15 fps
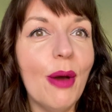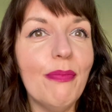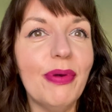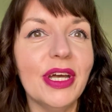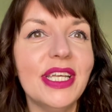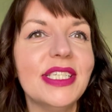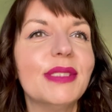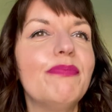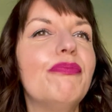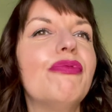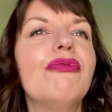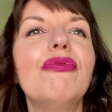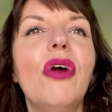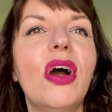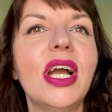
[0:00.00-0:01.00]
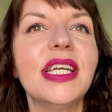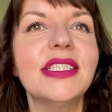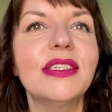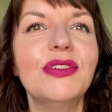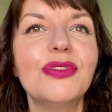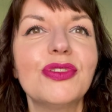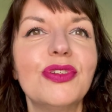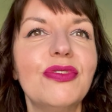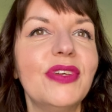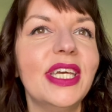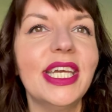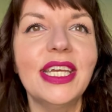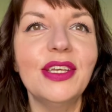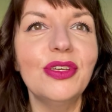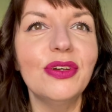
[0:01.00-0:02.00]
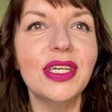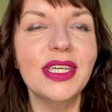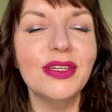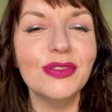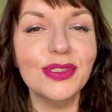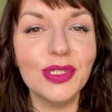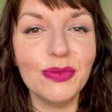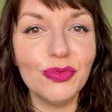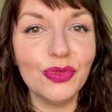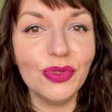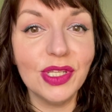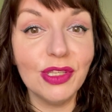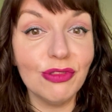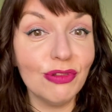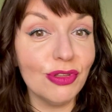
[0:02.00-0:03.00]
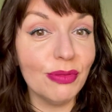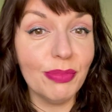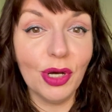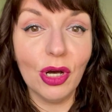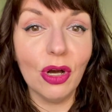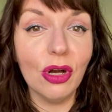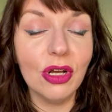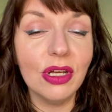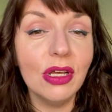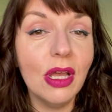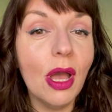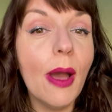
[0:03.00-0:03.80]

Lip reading: but it's bright and you're sort of kicking your heels up walking through the park.